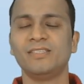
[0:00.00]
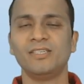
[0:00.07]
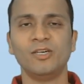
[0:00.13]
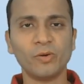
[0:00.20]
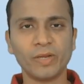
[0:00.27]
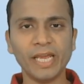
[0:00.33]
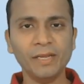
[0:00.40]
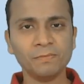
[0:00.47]

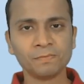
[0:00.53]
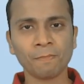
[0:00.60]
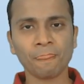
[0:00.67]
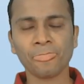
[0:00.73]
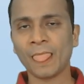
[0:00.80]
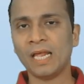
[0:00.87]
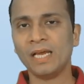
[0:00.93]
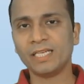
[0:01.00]
Okay.
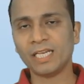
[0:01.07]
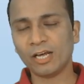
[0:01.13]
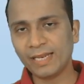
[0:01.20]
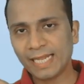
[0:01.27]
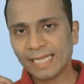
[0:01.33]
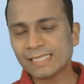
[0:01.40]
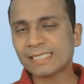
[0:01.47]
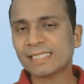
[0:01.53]
Now
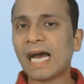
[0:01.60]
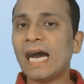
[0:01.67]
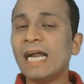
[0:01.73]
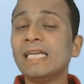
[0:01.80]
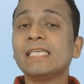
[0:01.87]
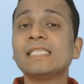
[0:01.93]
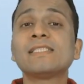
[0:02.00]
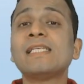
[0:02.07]
let's
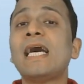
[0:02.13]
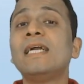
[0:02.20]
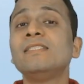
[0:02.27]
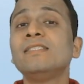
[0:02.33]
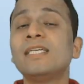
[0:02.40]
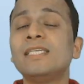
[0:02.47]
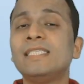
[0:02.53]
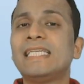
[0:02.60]
understand
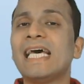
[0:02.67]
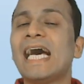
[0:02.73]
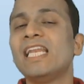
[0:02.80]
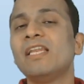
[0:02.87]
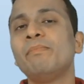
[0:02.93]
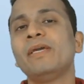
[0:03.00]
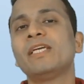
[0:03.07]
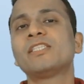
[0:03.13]
the
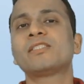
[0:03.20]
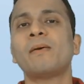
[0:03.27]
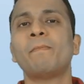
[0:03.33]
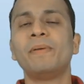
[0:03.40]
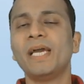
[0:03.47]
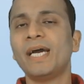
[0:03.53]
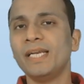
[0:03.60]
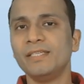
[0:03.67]
dynamics
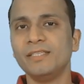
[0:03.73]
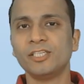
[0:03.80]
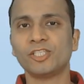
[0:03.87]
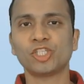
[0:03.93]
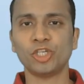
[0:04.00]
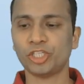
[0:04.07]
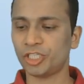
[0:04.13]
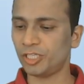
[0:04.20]
behind this
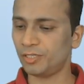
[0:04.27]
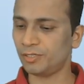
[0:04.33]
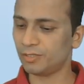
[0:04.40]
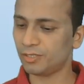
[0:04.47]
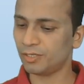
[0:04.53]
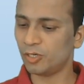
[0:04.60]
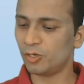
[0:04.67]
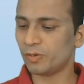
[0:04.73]
question.
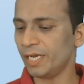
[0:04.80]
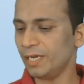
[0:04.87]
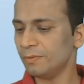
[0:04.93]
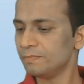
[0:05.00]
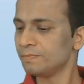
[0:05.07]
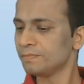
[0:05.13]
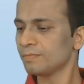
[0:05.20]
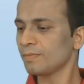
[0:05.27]

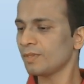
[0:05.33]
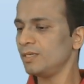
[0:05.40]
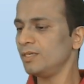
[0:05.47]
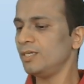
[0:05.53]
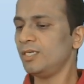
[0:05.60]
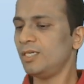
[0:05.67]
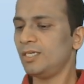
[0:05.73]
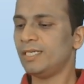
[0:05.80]
Okay.
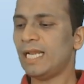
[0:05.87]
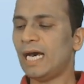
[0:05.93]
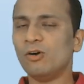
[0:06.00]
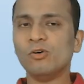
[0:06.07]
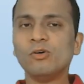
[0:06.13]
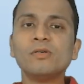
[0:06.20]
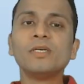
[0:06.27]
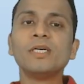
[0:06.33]

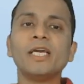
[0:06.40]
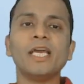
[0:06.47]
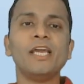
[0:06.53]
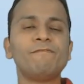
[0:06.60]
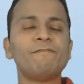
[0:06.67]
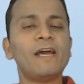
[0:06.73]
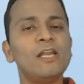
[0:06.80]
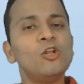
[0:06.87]
Now if
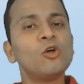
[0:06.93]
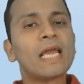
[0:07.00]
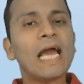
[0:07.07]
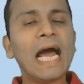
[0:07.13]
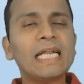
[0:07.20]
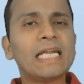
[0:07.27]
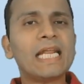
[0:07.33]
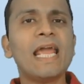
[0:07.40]
I look
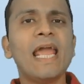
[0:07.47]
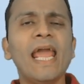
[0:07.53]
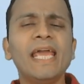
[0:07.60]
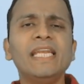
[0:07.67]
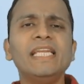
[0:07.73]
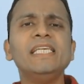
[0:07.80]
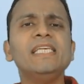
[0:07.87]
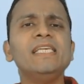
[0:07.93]
at
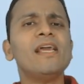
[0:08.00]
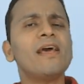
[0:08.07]
any